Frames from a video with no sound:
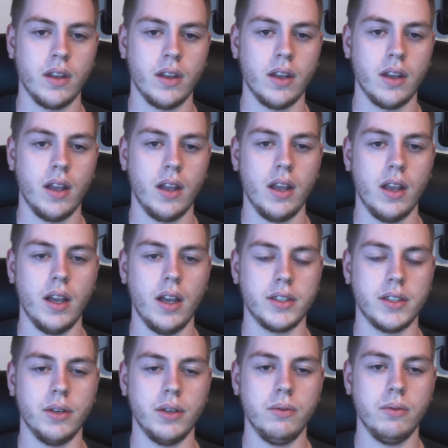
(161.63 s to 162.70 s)
yeah,
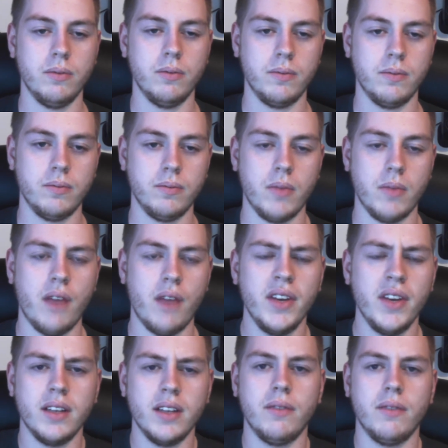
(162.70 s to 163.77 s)
so I find
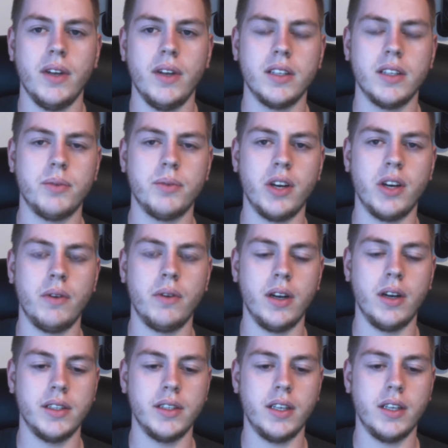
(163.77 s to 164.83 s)
it's pretty
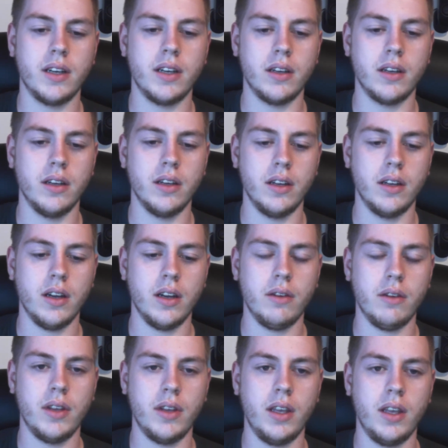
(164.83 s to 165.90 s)
realistic how
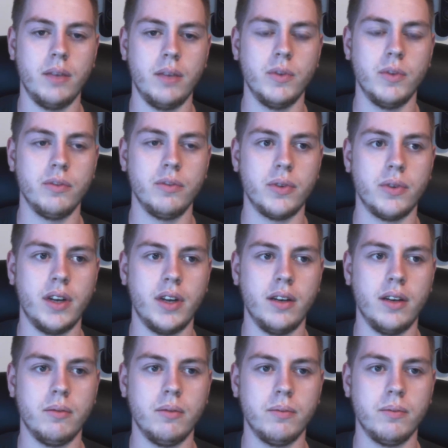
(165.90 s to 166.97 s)
the movie portrayed
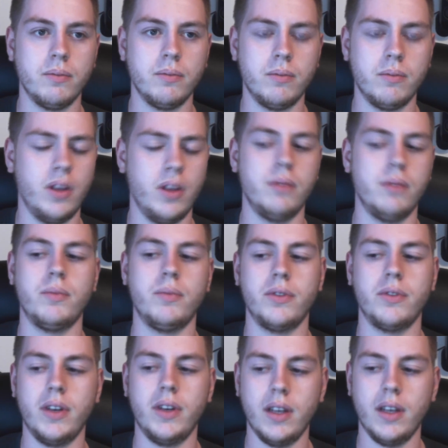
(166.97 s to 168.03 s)

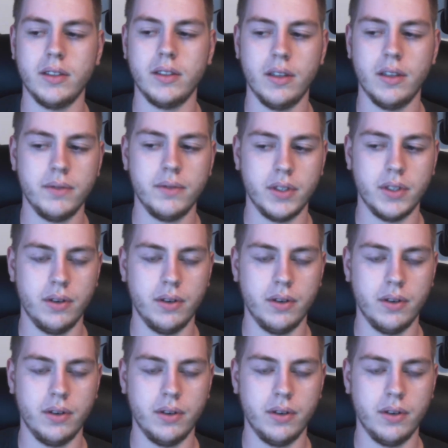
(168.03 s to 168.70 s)
that stuff. So